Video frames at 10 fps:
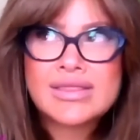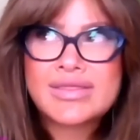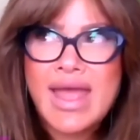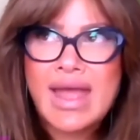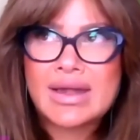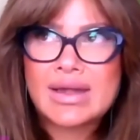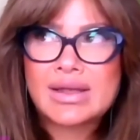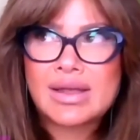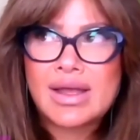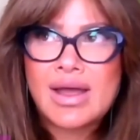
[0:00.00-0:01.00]
then
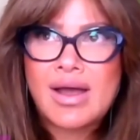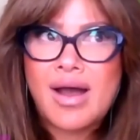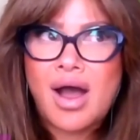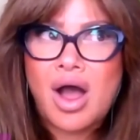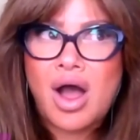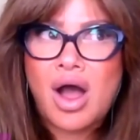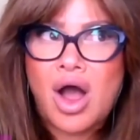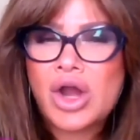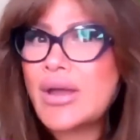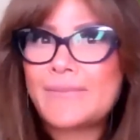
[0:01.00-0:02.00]

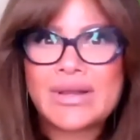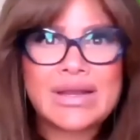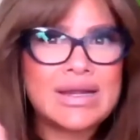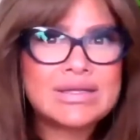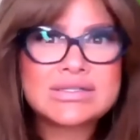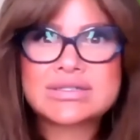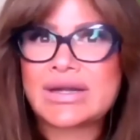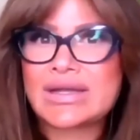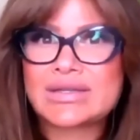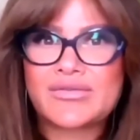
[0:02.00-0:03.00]
are completely
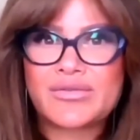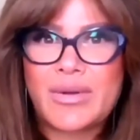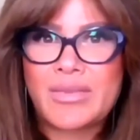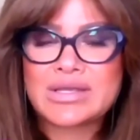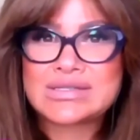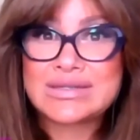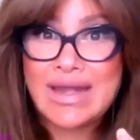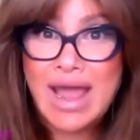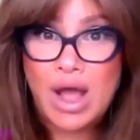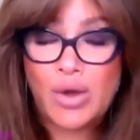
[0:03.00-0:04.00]
disconnected from us
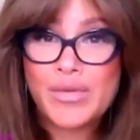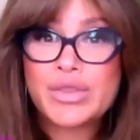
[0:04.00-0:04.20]
now.